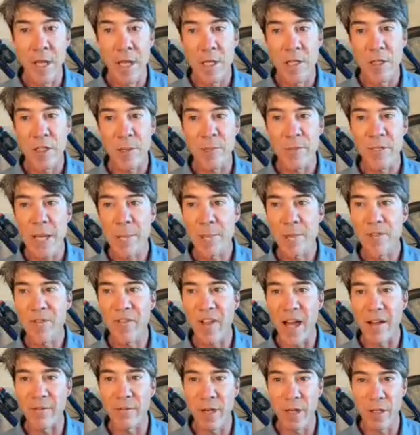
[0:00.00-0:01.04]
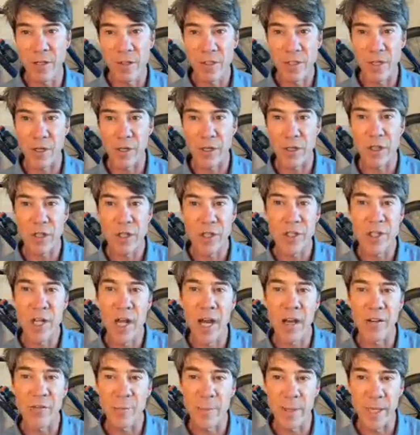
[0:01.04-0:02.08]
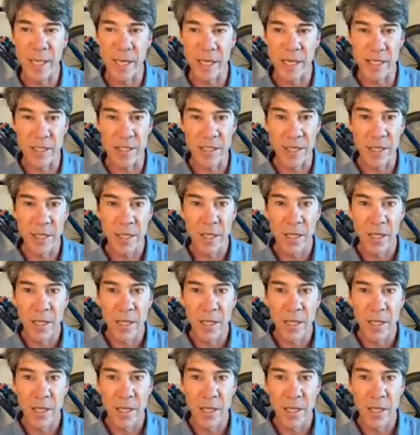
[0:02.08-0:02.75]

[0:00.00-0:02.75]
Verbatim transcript: Sometimes flat roads are tough because